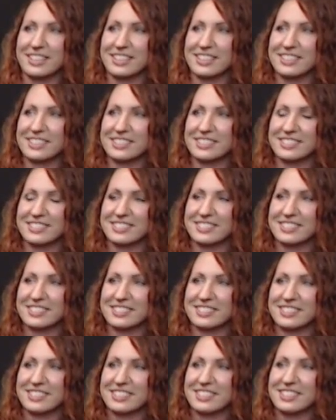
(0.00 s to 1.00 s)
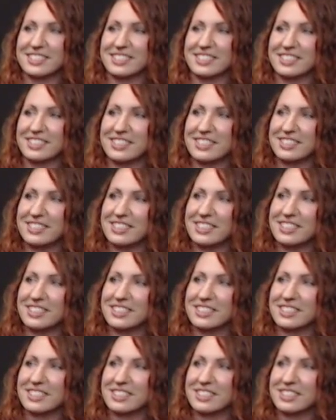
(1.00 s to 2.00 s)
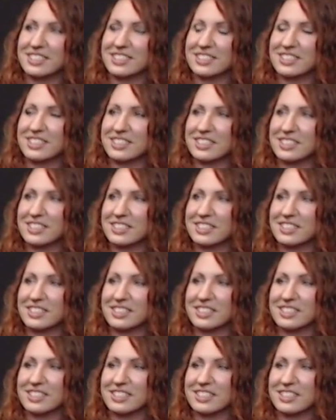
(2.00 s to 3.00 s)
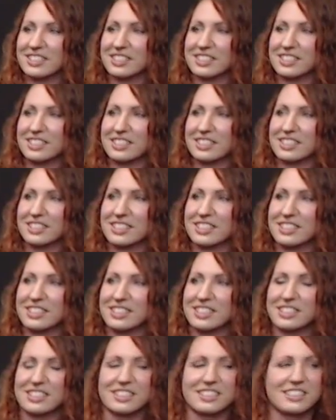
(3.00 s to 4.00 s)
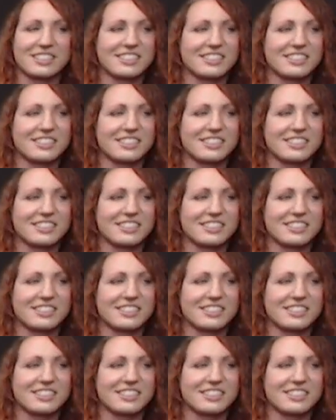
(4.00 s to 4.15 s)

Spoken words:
(silent)